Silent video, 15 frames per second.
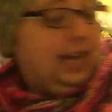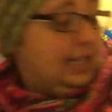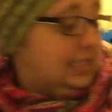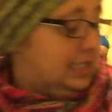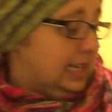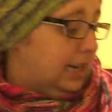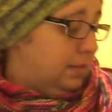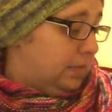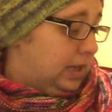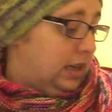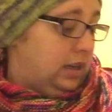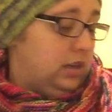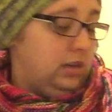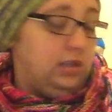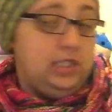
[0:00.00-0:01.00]
that
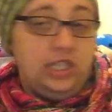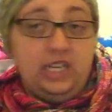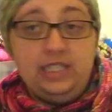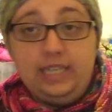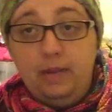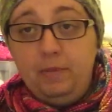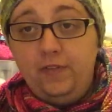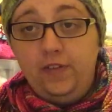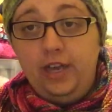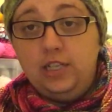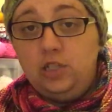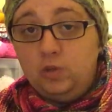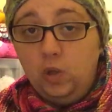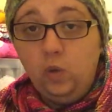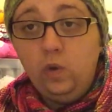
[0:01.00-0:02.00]

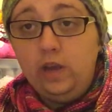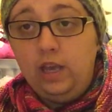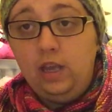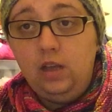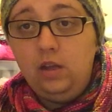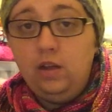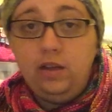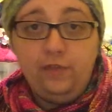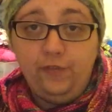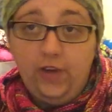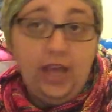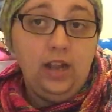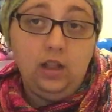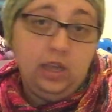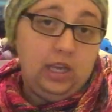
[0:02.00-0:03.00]
zombified toy
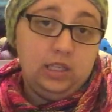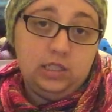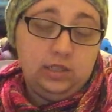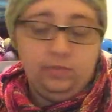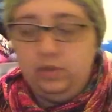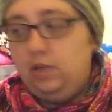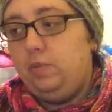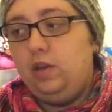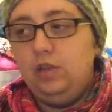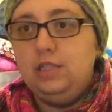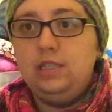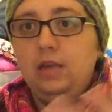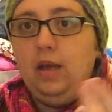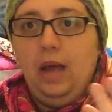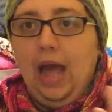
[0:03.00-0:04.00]
finally is something, because